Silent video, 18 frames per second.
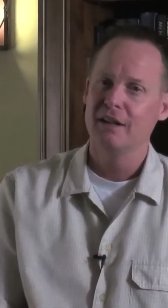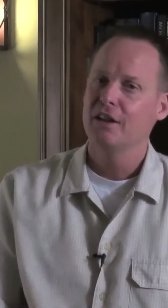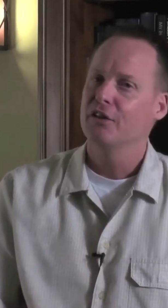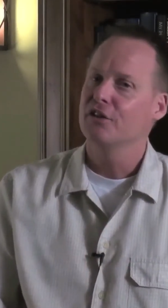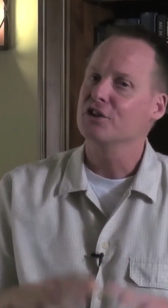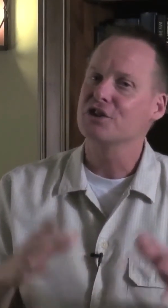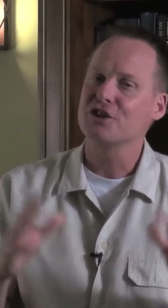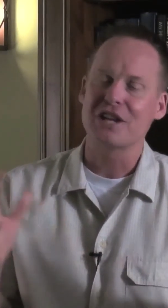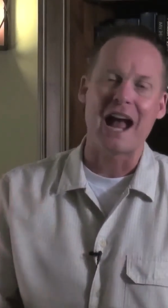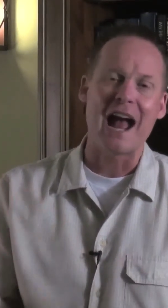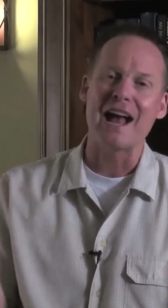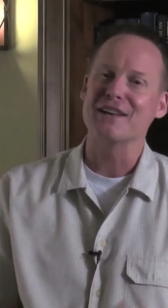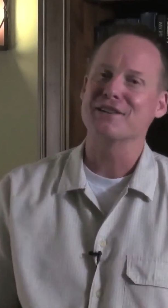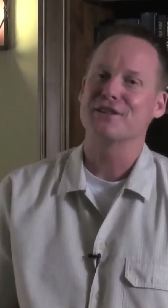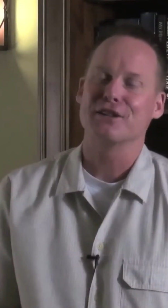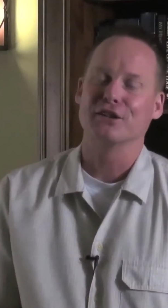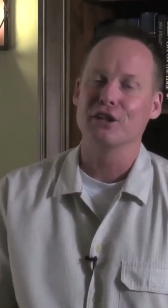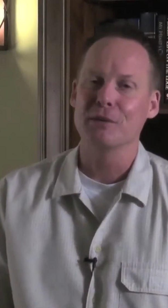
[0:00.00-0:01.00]
The
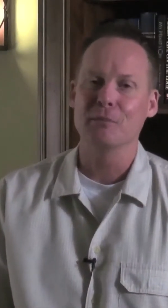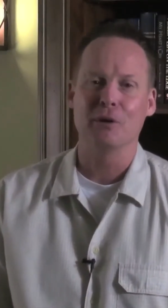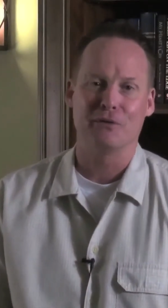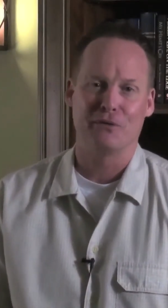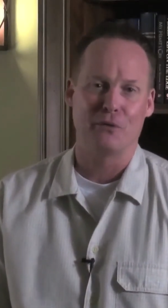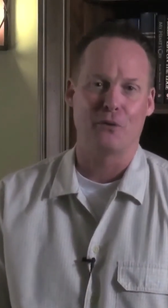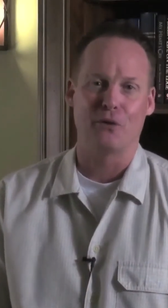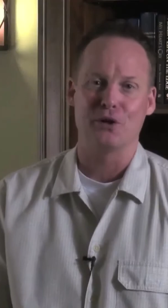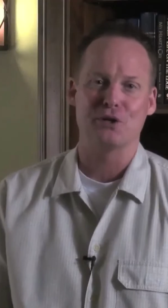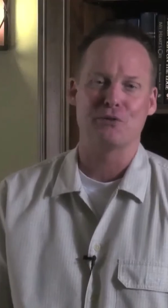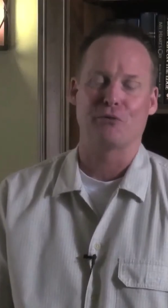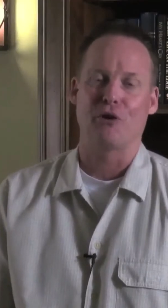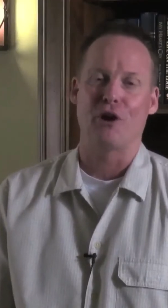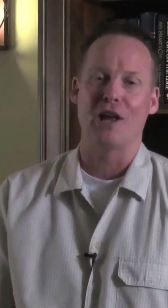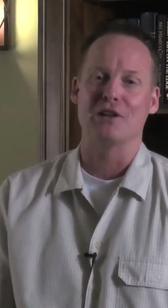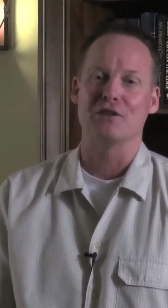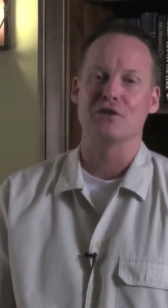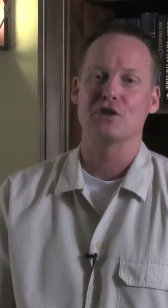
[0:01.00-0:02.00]
sky's the limit for us,
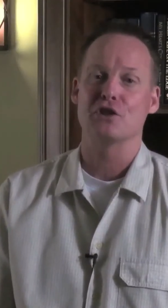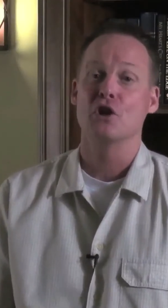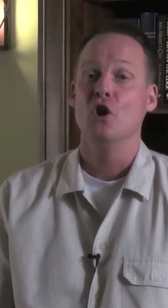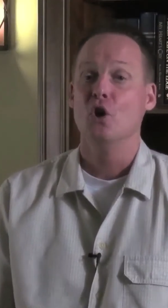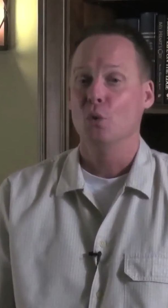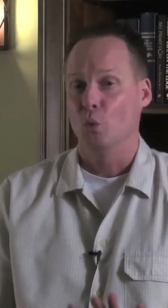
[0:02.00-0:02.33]
friends.